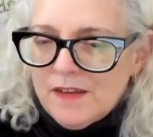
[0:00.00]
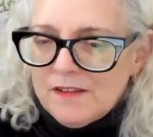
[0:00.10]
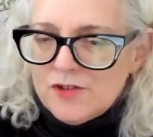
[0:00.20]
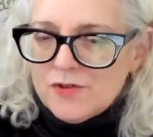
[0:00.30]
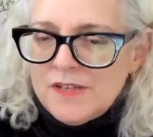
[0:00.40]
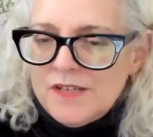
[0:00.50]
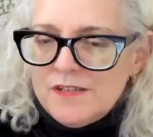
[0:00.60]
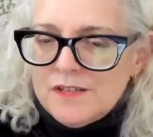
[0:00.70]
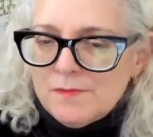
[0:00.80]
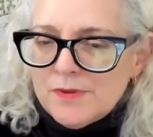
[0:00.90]

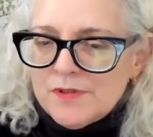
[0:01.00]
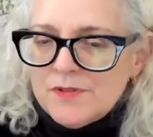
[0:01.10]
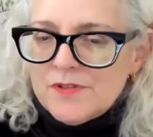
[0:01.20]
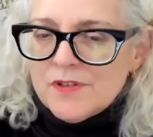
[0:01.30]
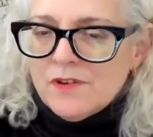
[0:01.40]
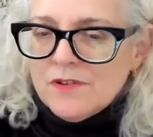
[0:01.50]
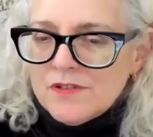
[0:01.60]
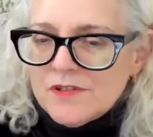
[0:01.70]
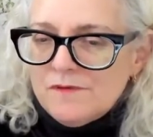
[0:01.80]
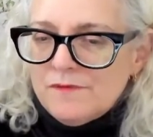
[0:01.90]
Trees, birds,
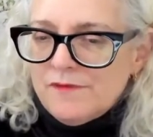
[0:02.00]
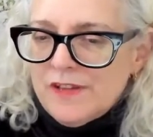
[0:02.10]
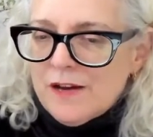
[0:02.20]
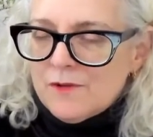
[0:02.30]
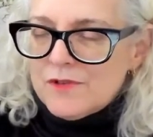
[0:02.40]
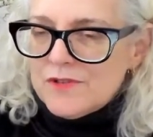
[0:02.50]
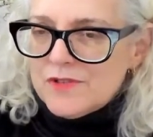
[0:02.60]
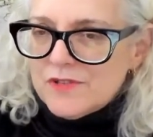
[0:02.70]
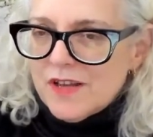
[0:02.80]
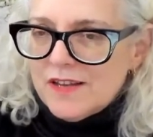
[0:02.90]
hearts and
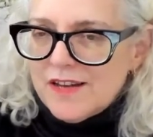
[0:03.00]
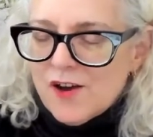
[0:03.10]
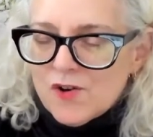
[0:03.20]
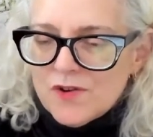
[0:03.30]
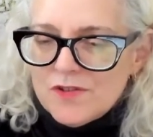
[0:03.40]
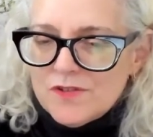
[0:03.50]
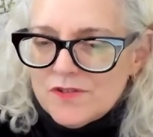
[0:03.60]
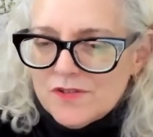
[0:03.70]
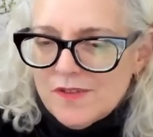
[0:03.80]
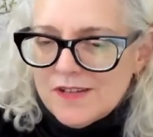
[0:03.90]
flowers, and
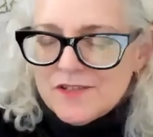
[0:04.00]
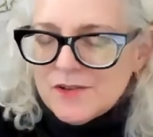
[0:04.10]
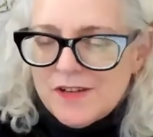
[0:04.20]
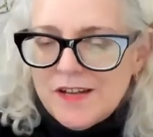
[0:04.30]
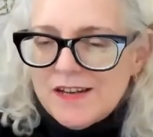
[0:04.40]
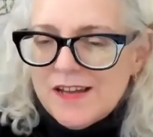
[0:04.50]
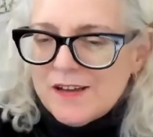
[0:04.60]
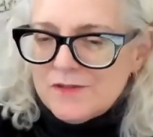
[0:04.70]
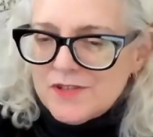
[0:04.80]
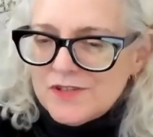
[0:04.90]

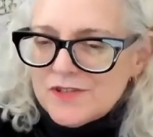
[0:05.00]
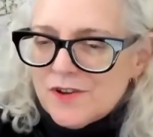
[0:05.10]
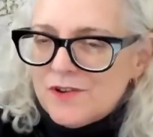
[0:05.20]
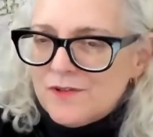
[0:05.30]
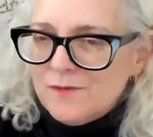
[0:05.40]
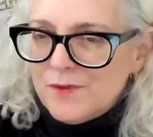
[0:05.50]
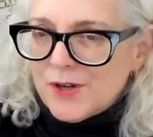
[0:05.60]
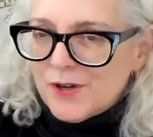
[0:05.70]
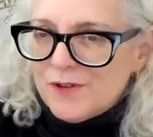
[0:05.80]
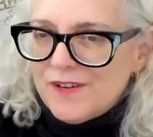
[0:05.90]
houses are
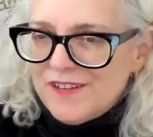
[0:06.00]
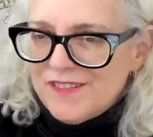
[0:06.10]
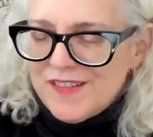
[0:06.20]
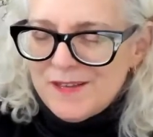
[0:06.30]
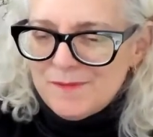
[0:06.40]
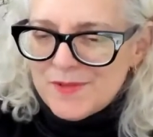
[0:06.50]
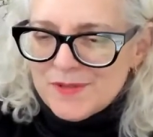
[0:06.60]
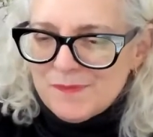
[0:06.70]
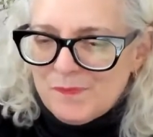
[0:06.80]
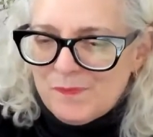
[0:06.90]
recurring
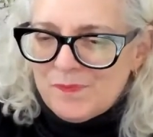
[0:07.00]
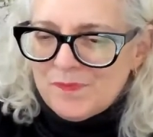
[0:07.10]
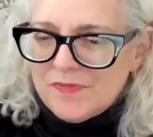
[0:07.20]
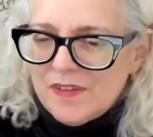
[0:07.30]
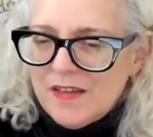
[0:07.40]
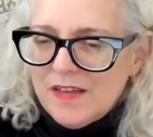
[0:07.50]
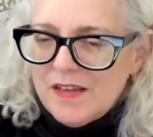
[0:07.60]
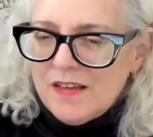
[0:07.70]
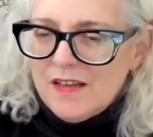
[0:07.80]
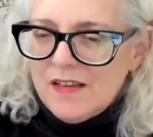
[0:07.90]
themes.
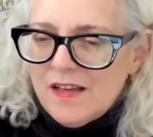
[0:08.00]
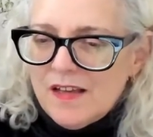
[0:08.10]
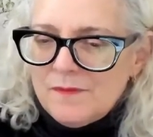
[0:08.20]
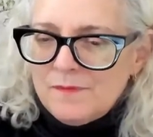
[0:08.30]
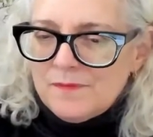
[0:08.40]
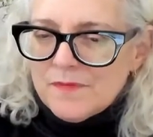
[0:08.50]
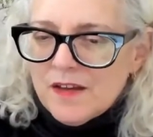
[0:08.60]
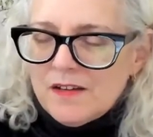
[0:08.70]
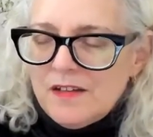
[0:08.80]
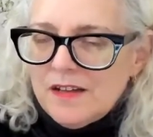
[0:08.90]
I
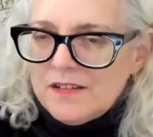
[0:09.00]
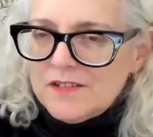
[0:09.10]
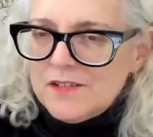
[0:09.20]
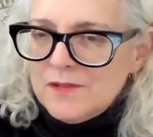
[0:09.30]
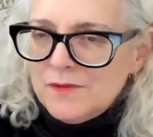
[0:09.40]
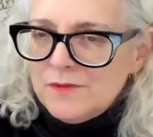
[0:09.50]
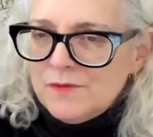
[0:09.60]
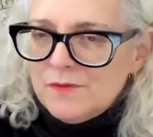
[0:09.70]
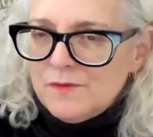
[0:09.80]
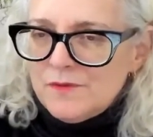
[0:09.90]
like to
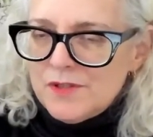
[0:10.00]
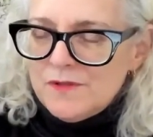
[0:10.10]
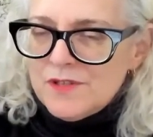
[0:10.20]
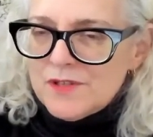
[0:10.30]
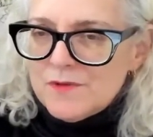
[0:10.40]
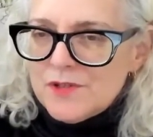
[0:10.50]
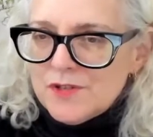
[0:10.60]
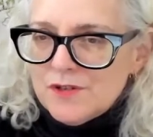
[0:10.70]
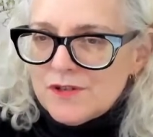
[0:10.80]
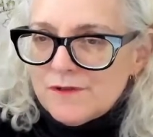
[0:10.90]
do this
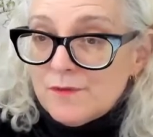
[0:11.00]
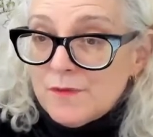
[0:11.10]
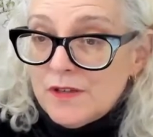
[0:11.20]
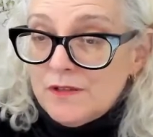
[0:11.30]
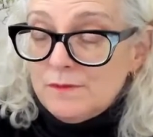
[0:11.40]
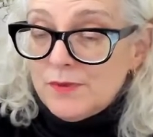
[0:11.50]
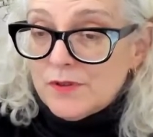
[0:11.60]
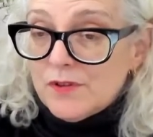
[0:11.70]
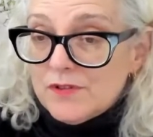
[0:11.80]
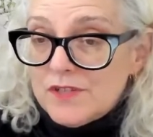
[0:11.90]
research for my
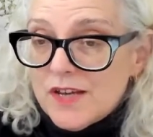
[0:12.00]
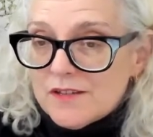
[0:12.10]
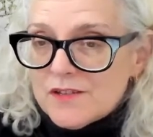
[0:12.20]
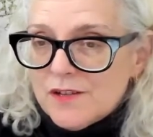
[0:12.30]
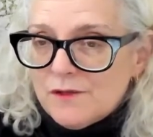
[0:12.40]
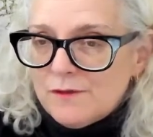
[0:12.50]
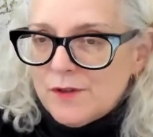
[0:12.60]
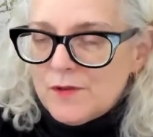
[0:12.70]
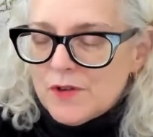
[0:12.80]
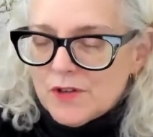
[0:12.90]
book on textile
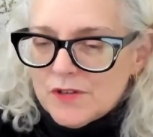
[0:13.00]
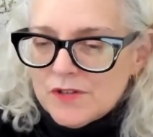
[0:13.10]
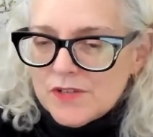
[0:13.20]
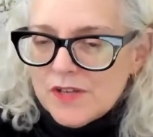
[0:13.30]
folk art,